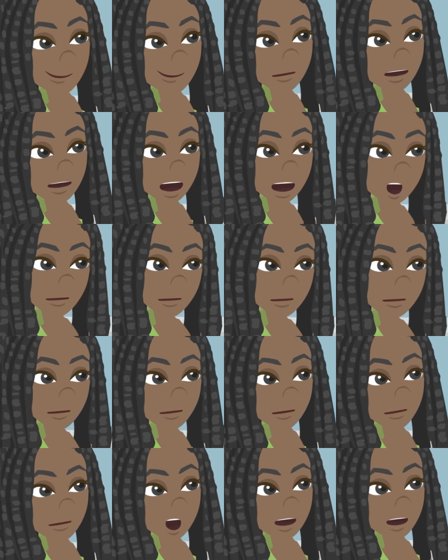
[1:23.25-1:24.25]
Yes,
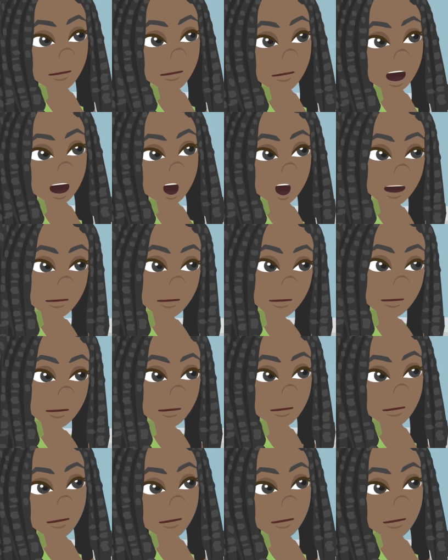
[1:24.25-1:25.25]
that's right.
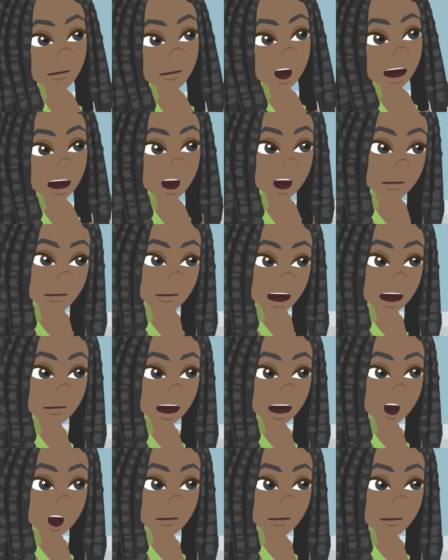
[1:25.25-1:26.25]
Plants
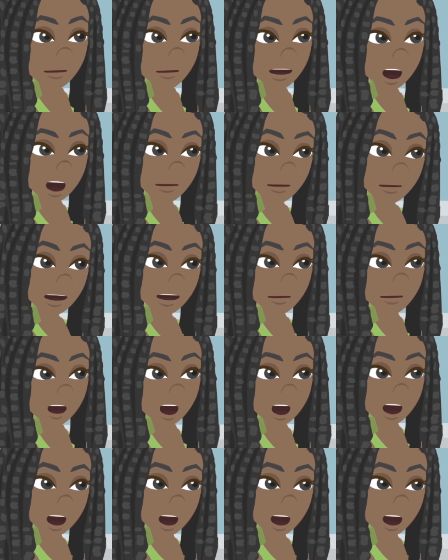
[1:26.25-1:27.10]
produced through sexual